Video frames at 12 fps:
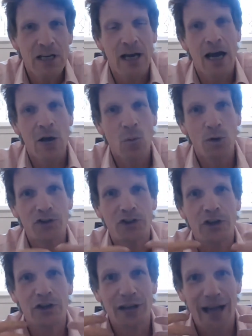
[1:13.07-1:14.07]
And what's
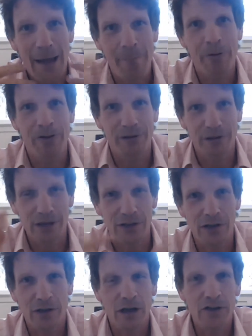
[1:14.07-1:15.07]
going to happen as
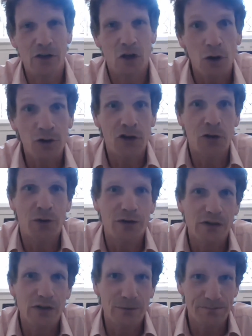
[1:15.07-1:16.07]
a
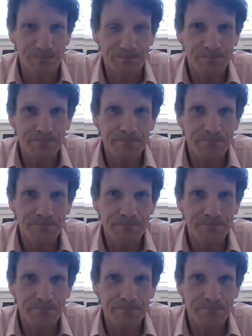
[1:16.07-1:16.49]
consequence